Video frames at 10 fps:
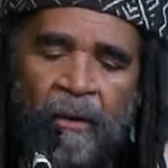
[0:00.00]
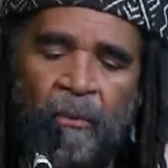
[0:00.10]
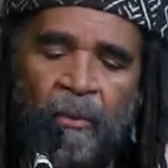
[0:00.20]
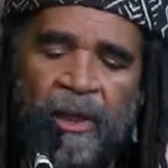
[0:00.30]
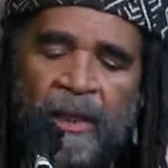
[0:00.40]

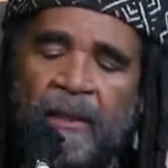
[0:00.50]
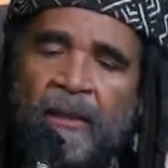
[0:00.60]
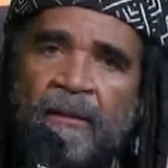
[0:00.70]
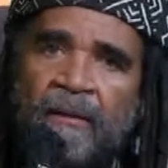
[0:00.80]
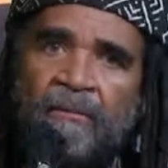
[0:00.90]
Wheat,
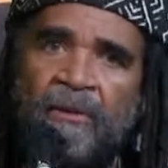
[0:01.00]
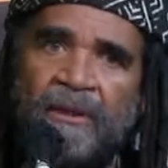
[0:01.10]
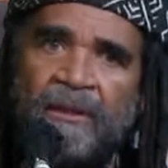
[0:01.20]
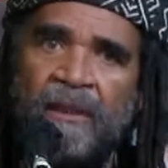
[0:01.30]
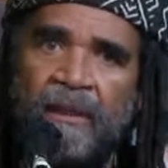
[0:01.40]

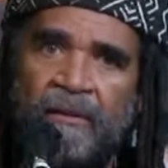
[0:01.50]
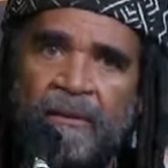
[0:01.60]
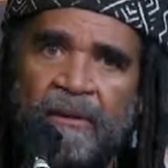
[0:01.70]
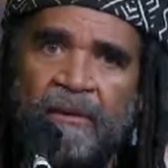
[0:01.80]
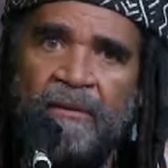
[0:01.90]
which is
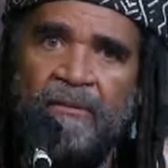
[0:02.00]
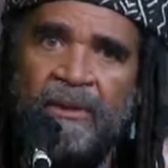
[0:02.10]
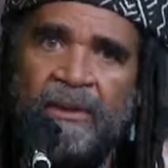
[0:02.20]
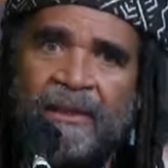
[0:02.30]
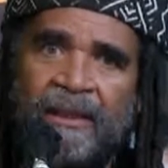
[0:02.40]
gluten,
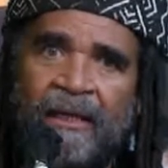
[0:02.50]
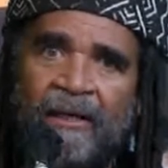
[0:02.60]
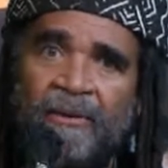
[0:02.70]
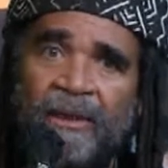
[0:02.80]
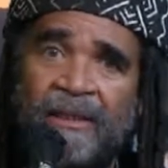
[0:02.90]

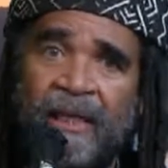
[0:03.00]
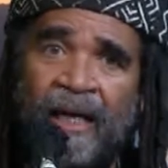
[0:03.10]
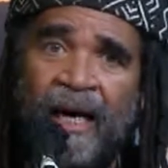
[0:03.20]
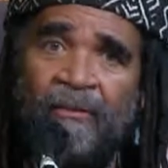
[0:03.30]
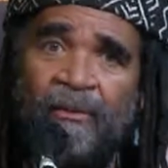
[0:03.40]
a
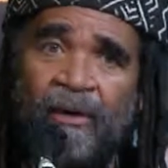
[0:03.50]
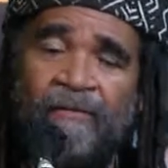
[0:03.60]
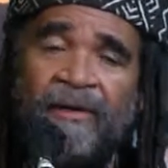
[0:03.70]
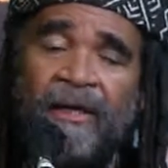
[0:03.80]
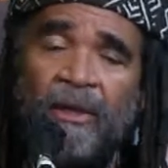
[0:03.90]
Latin
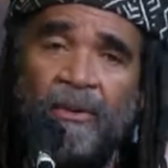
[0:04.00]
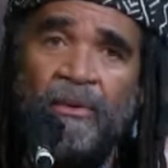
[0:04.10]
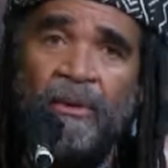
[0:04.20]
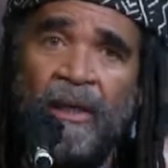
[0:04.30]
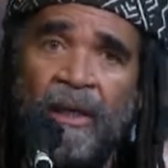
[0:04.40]
word for
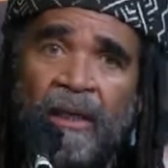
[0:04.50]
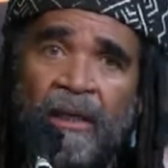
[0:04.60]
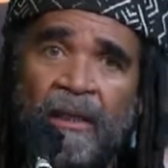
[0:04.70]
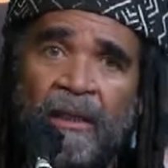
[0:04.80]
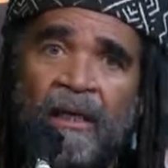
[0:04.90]
glue,
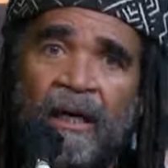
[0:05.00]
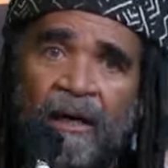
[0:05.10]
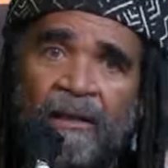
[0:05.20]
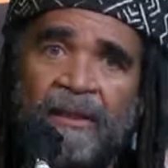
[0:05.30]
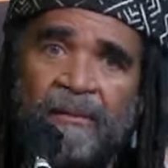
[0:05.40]
that
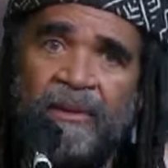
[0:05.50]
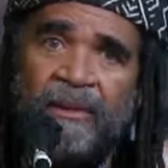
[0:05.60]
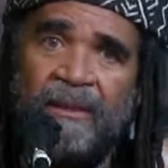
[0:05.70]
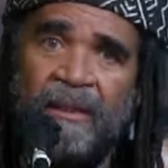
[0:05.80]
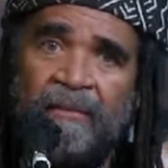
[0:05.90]
clogs up your
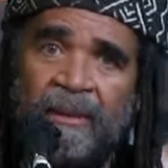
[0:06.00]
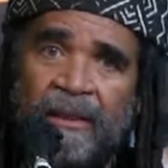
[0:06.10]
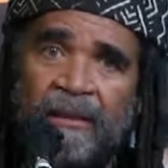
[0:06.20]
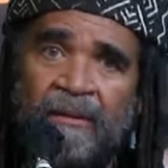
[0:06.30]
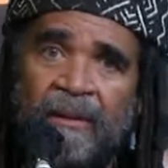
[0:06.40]

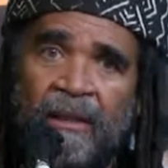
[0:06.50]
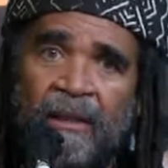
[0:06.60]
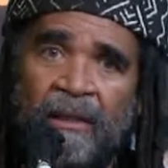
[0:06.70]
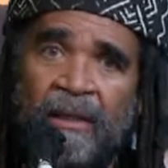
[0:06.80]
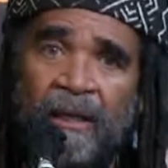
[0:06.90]
stomach,
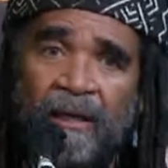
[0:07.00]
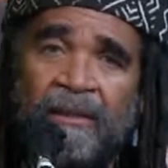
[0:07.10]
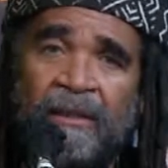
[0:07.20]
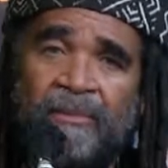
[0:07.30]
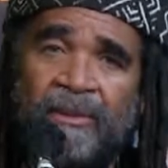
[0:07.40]

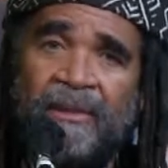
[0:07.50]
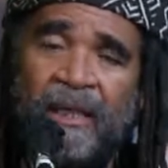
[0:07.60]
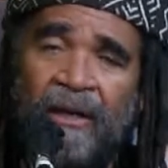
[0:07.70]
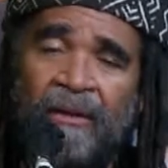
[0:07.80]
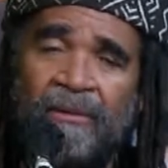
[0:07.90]
clogs up your
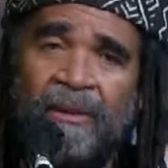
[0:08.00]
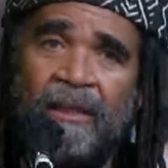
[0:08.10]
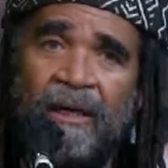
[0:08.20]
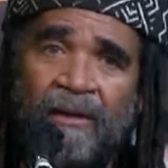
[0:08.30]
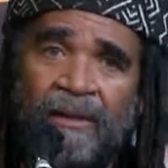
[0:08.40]
cells,
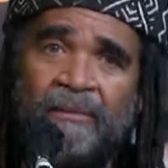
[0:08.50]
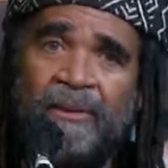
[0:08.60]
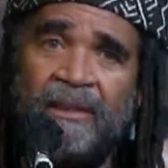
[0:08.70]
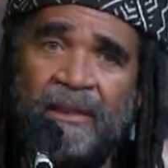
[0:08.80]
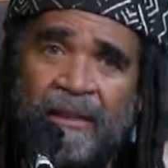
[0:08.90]
clogs up
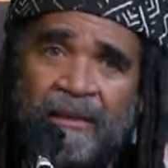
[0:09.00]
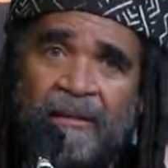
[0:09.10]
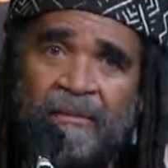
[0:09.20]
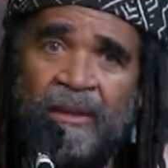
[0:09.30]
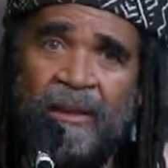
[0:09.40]
your
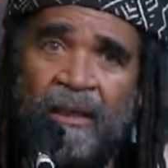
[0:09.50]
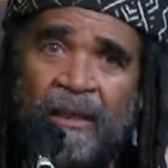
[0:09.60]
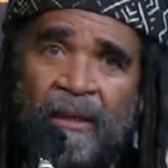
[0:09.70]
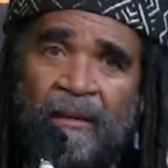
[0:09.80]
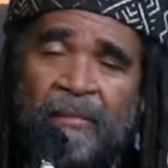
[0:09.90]
system,
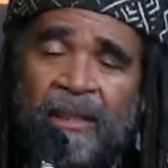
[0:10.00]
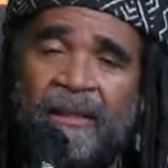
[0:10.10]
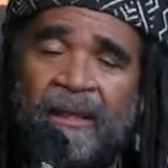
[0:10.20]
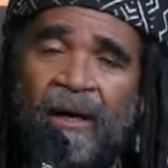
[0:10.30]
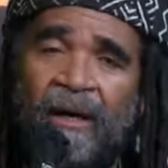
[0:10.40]
makes
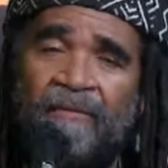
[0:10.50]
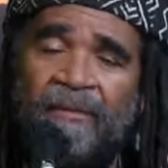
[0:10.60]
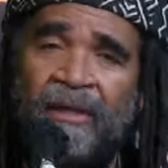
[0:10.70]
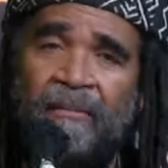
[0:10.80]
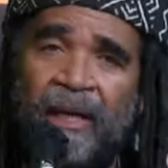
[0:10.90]
it harder
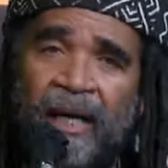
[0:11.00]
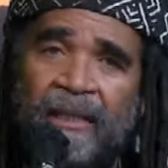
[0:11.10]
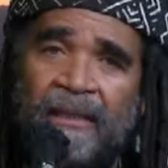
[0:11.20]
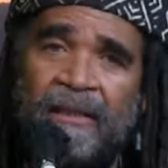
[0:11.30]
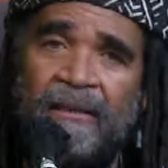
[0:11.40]
for your
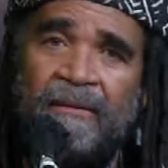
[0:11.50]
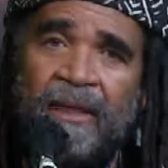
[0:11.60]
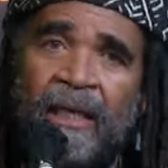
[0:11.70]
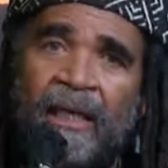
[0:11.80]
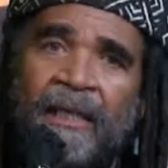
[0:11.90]
body to
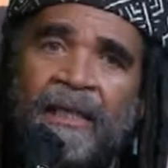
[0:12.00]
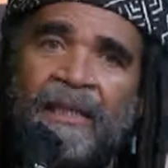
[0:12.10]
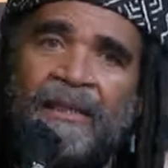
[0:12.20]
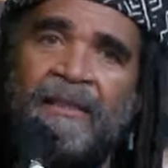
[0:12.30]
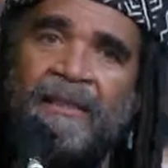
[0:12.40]

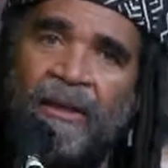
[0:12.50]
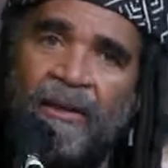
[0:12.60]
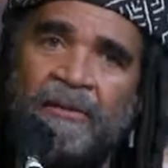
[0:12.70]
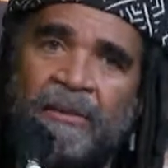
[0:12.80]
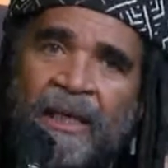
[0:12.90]
get the
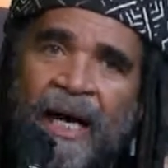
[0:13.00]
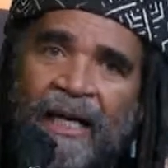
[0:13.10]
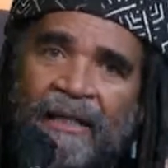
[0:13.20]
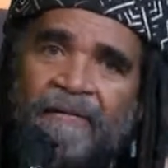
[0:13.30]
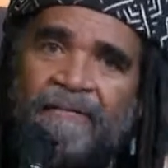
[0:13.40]
nourishment
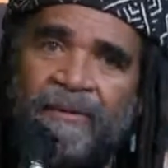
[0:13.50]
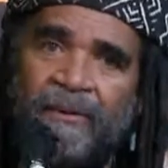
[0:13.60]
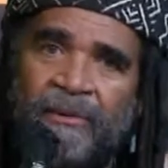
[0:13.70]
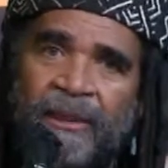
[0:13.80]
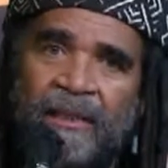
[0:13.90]
out of the
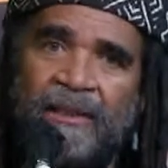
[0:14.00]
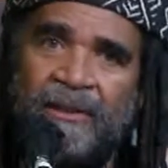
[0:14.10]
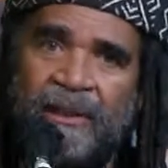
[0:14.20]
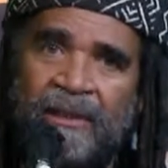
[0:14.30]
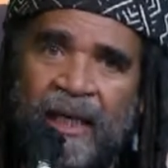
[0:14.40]
food that you
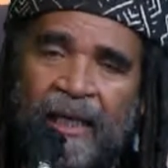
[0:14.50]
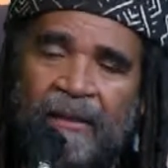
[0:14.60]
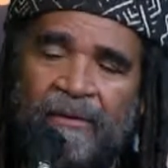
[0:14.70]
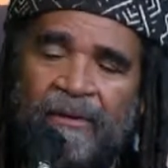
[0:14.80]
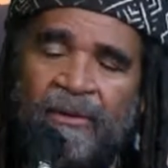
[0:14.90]
just
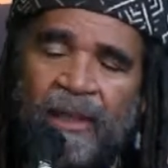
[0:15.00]
ate when you